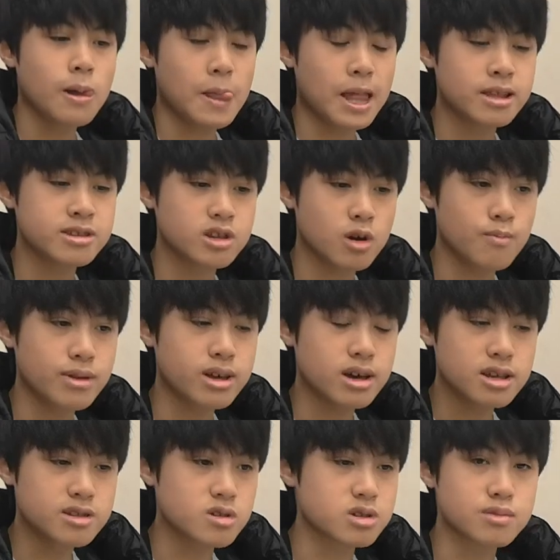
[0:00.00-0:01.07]
And so
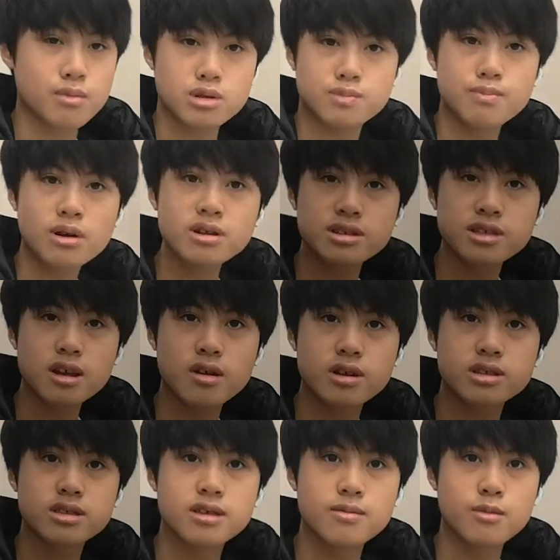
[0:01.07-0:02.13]
because there's the most books there,
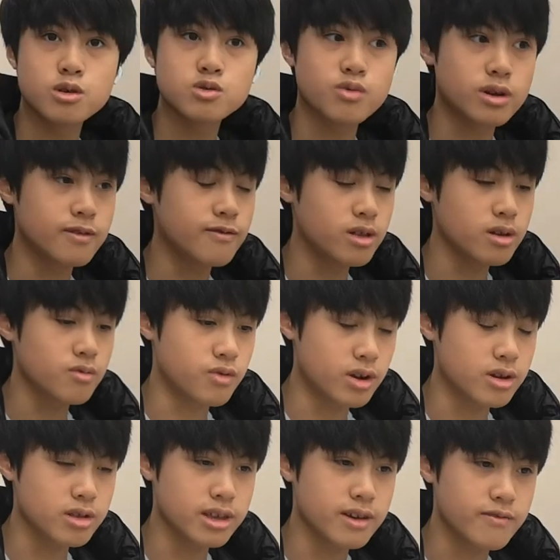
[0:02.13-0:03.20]
it's the most
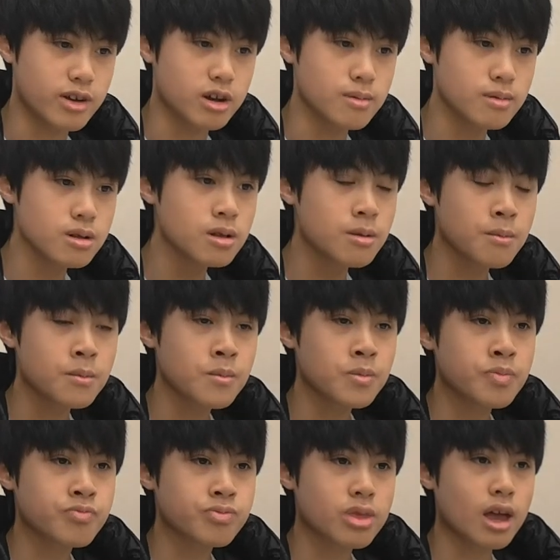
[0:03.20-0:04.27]
readily available,
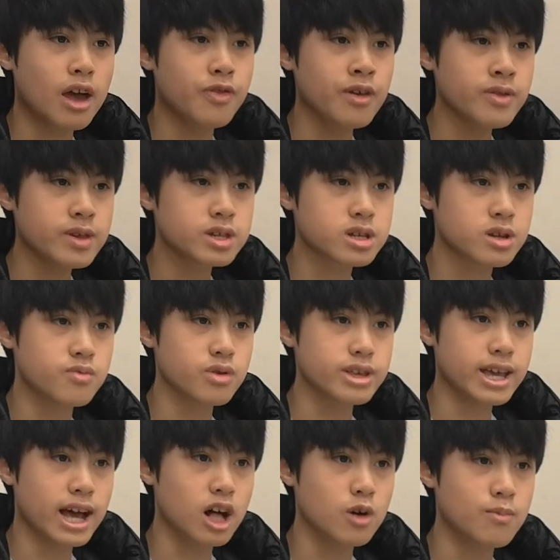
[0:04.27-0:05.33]
I think this could really
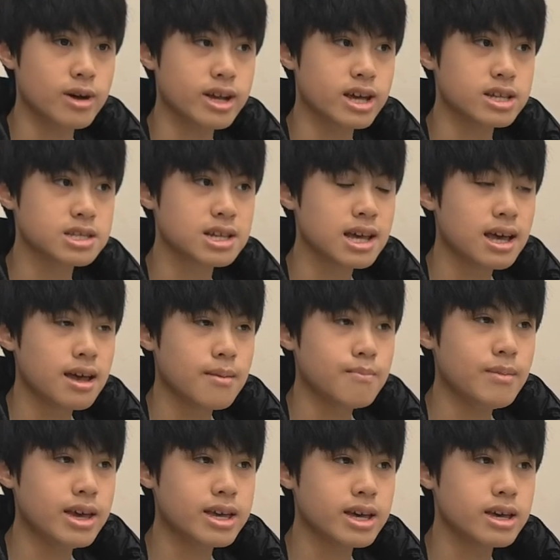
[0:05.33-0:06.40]
help, I guess,
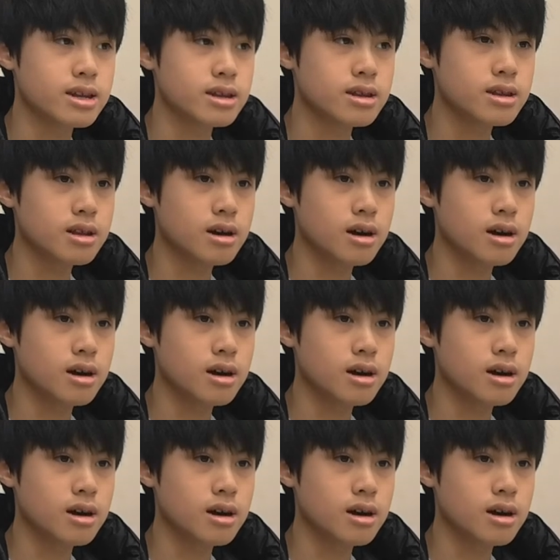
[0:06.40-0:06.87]
make the